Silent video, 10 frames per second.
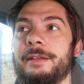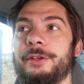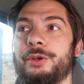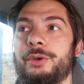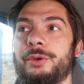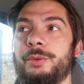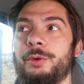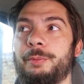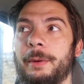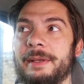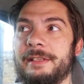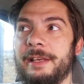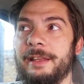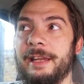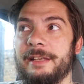you will probably
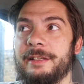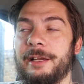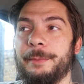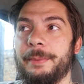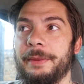see in the next clip